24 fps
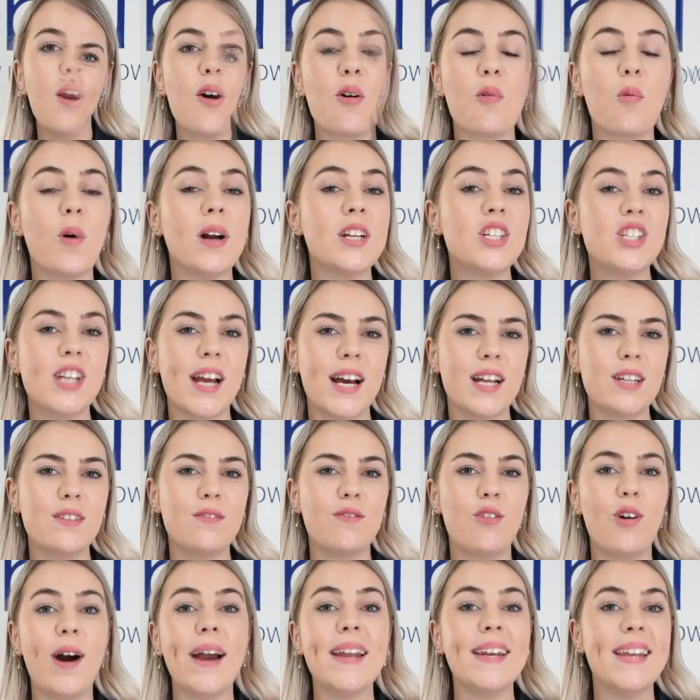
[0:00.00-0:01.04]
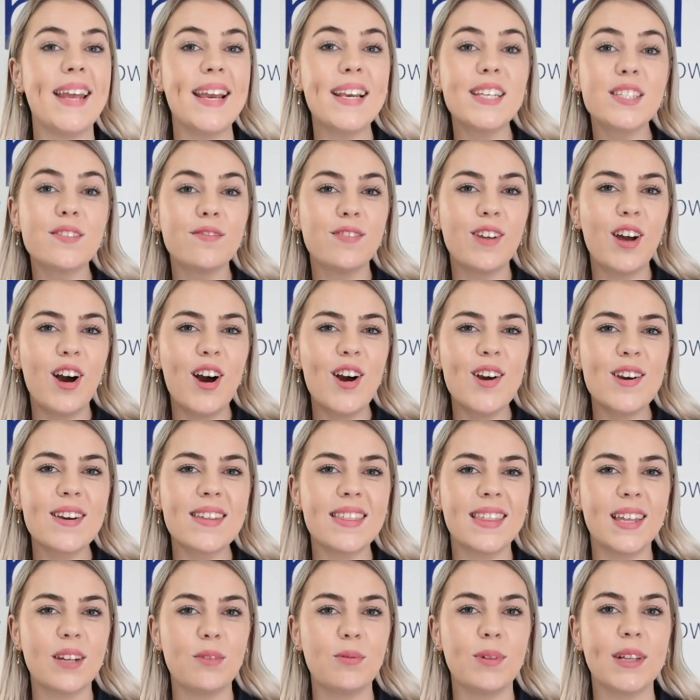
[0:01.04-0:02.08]
Watch out for our next
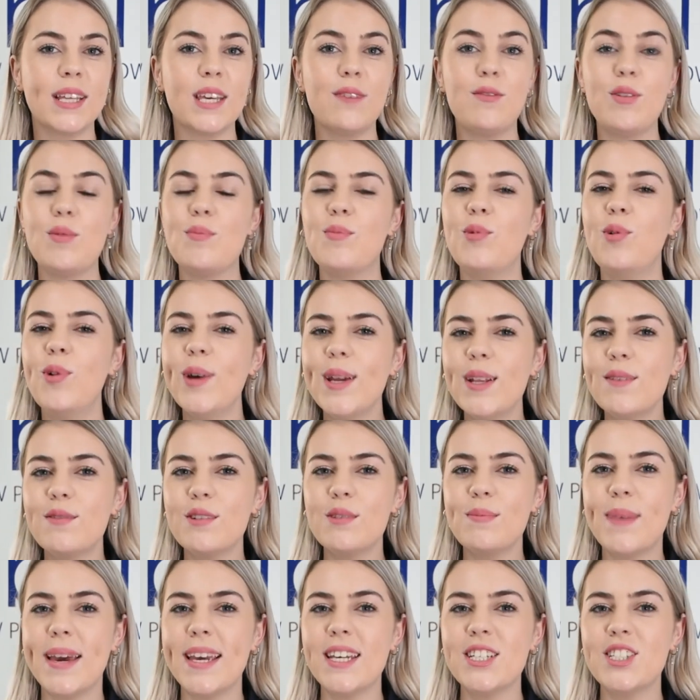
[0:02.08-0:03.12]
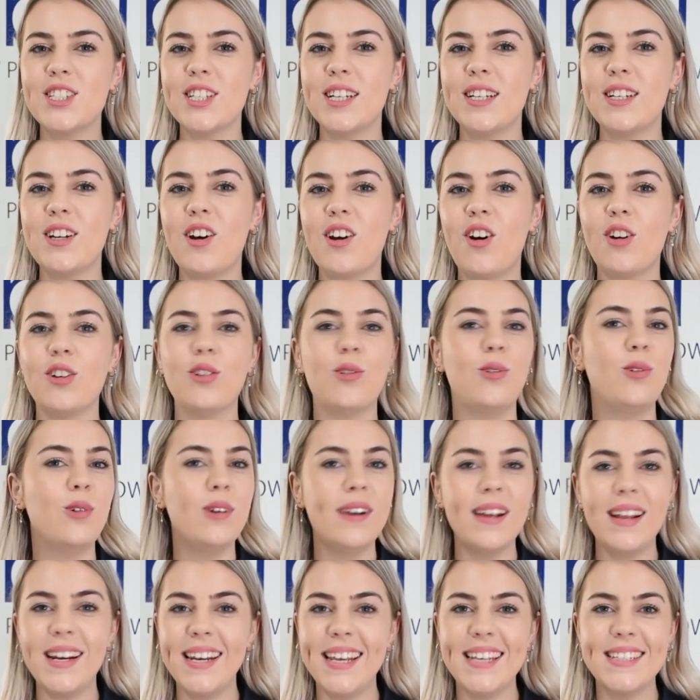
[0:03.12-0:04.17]
vlog that will give you more information on all
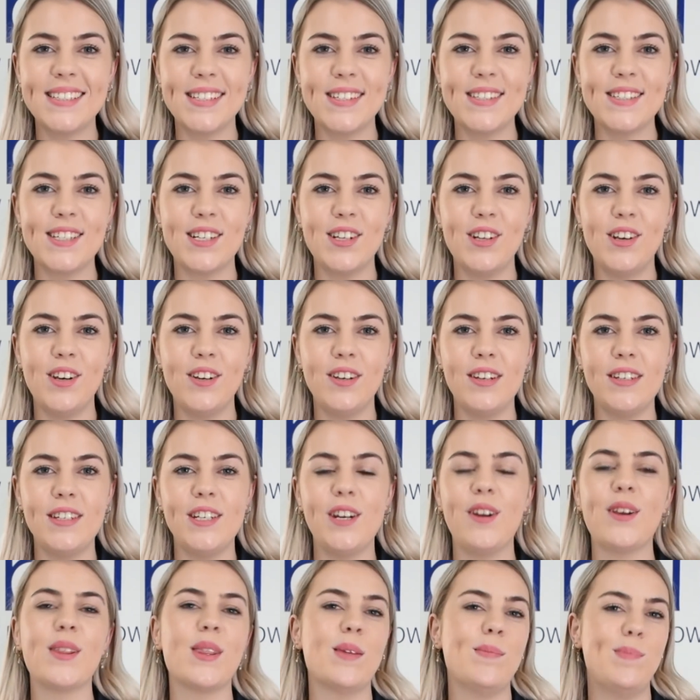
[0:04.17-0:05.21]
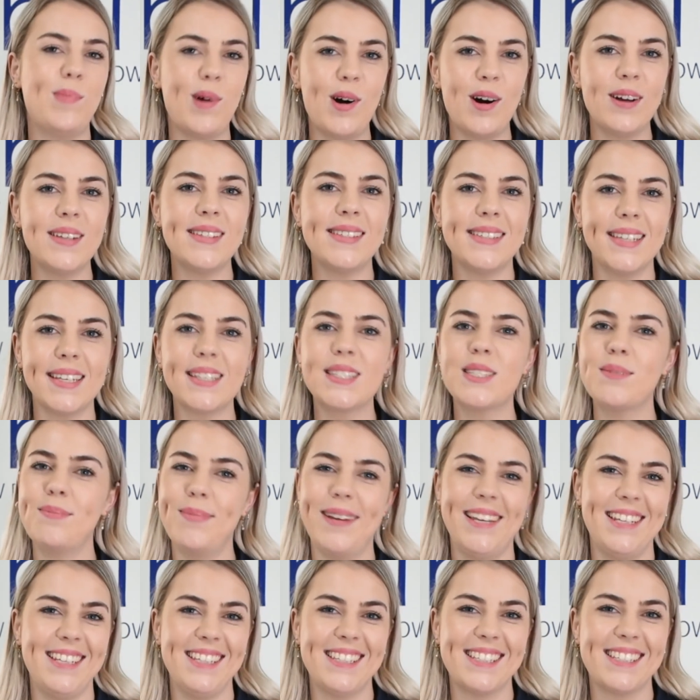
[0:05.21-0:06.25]
our lessons learned during the past 6
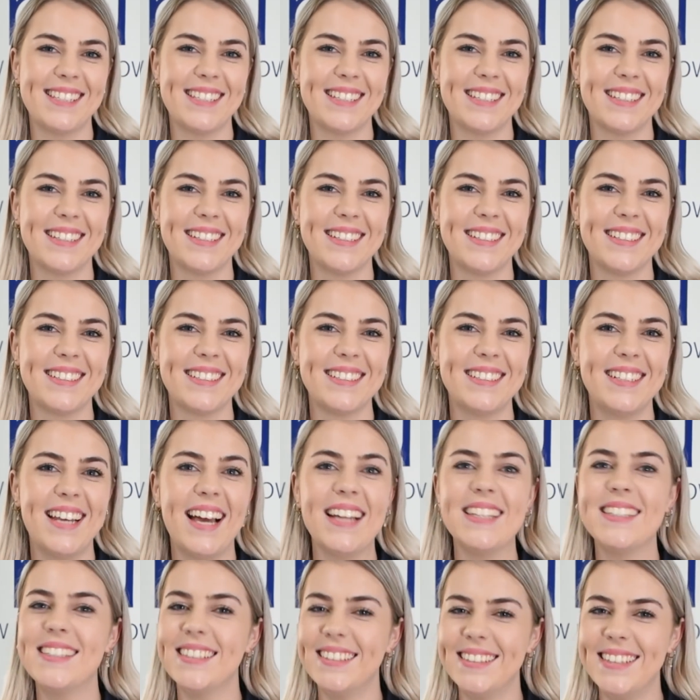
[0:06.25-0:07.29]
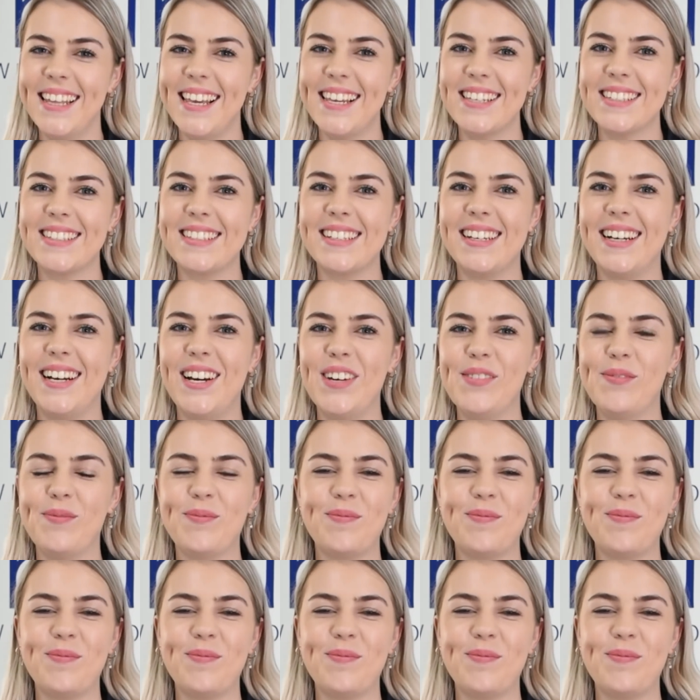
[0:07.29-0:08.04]
months. Until next time.